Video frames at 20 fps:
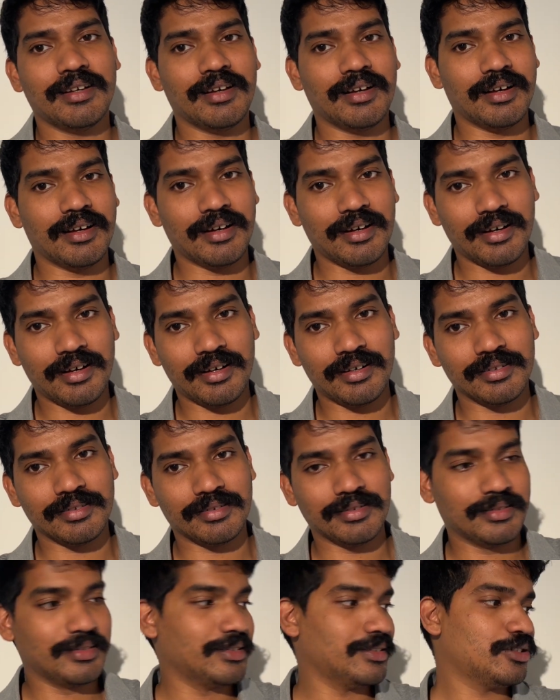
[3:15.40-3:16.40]

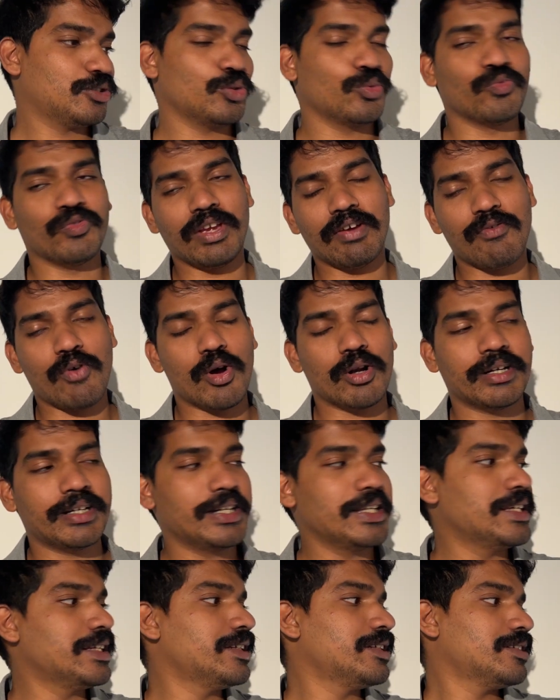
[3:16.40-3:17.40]
so we have
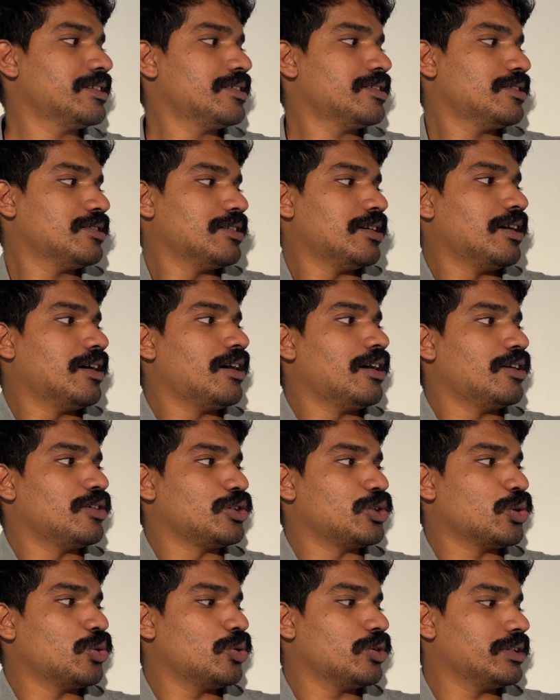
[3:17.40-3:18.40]
already
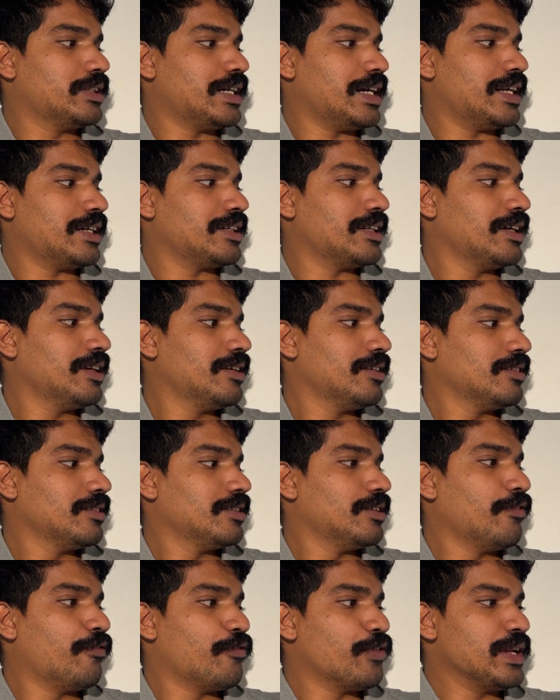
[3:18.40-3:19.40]
told that
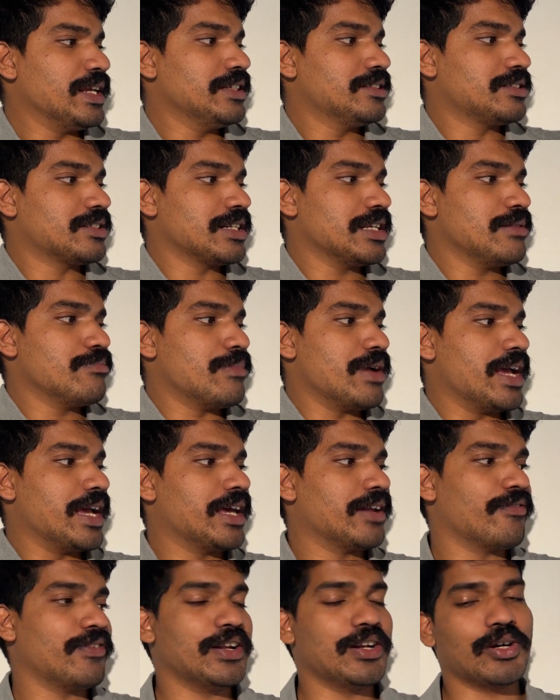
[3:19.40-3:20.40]
the free stream
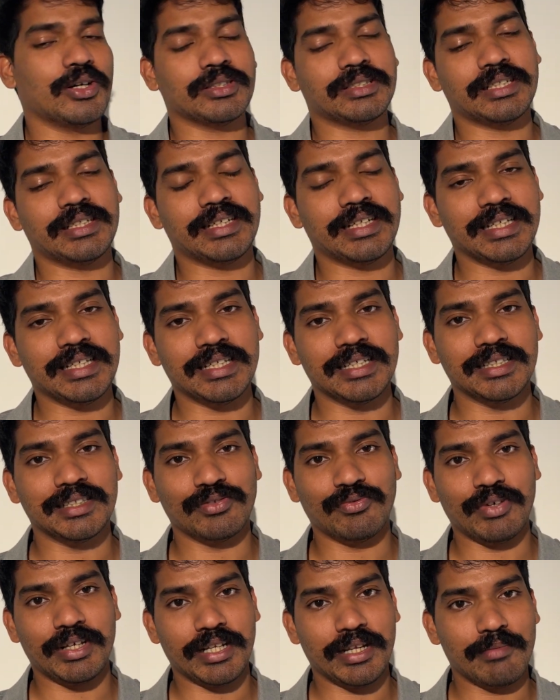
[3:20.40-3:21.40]
air velocity is
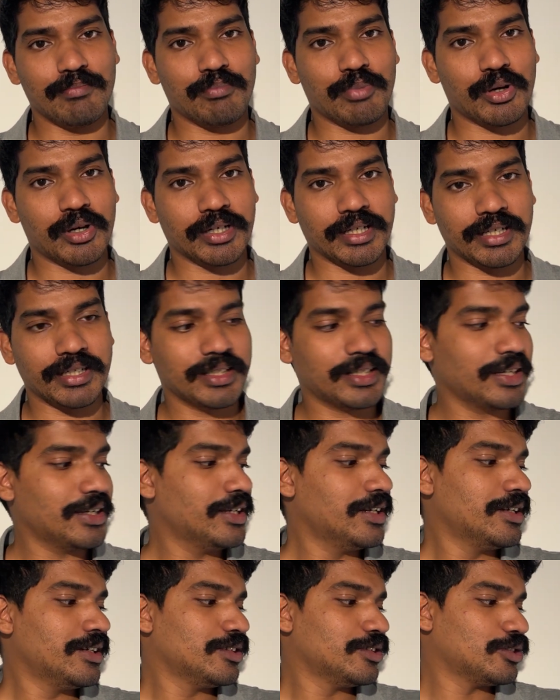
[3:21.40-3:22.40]
very important.
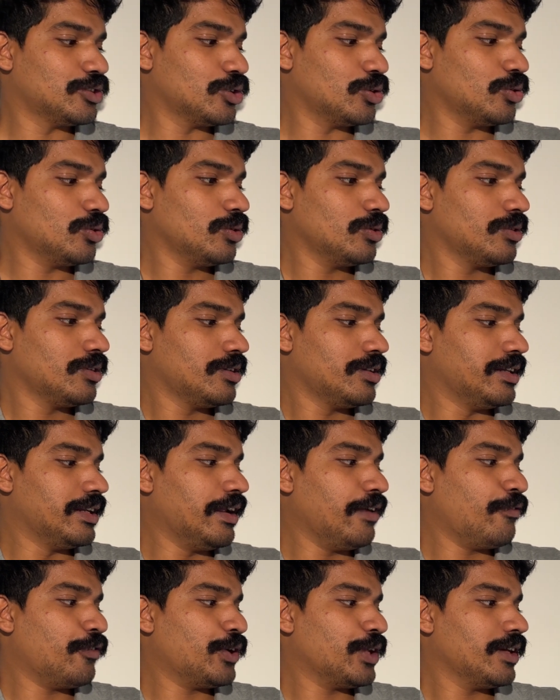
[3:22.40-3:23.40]
So
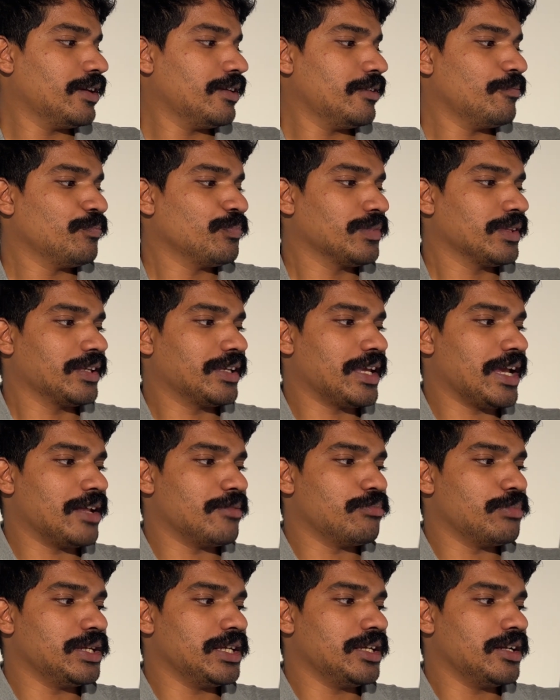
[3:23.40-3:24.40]
lift
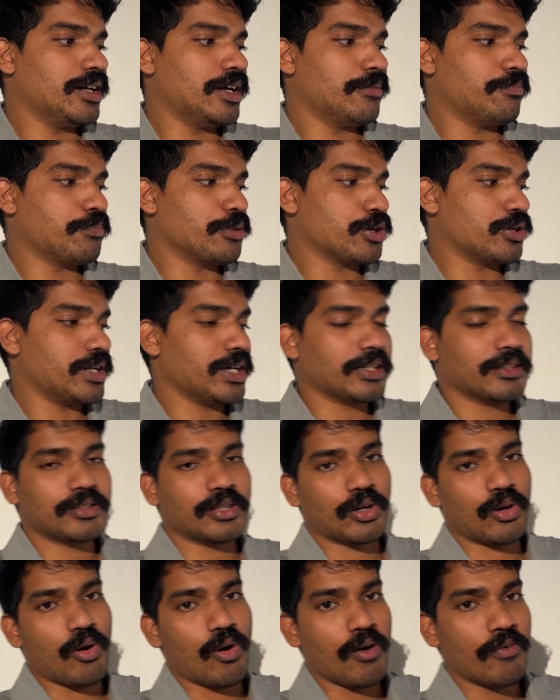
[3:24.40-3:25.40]
can be a
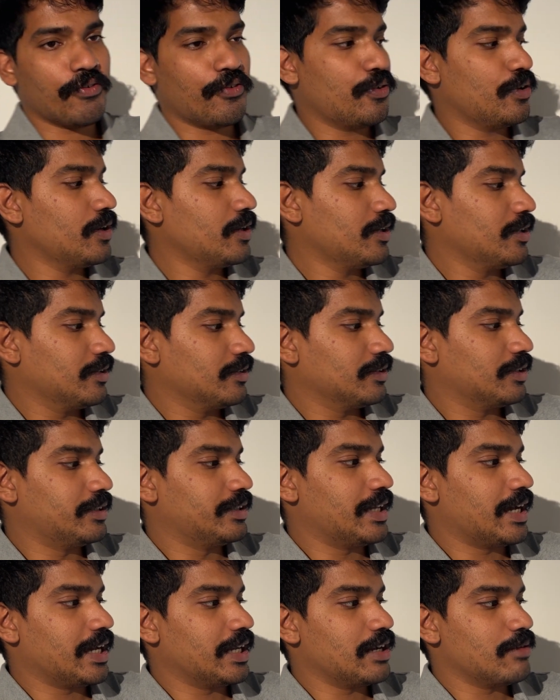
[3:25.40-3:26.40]
product of the
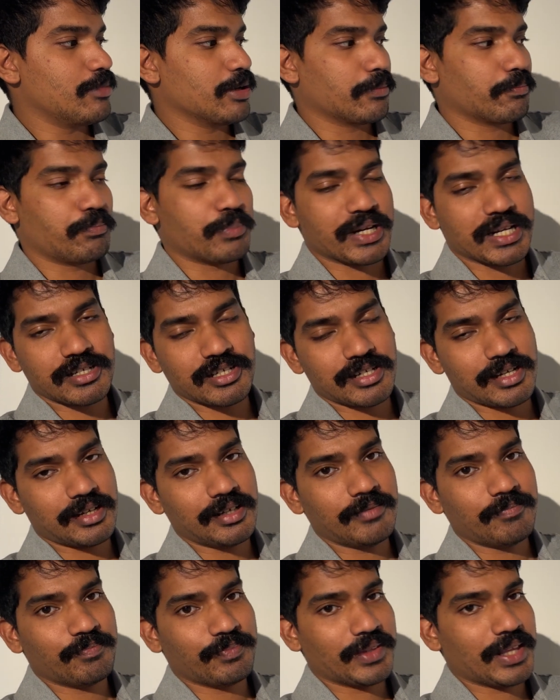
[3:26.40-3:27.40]
dynamic
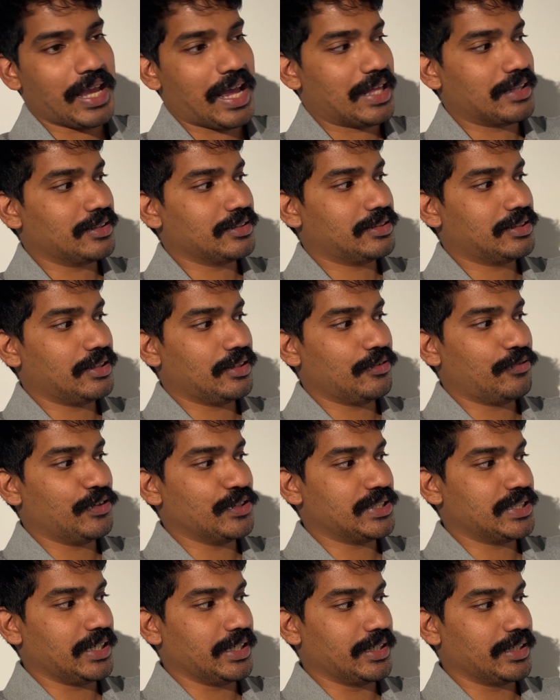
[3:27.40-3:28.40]
pressure and the
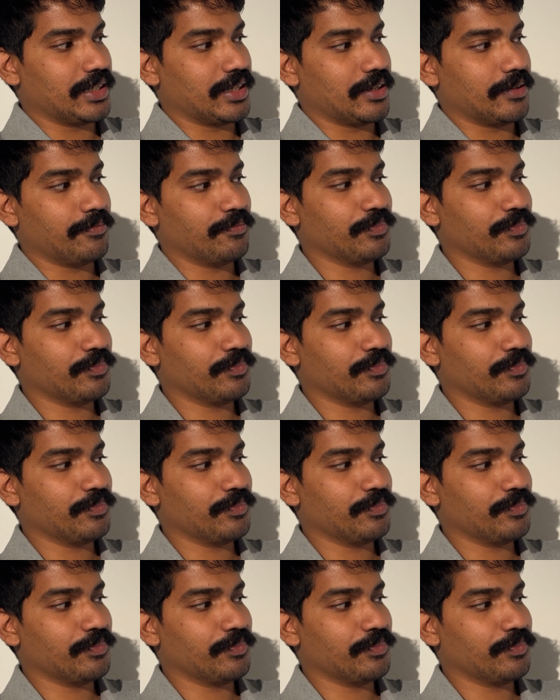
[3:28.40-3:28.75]
surface area,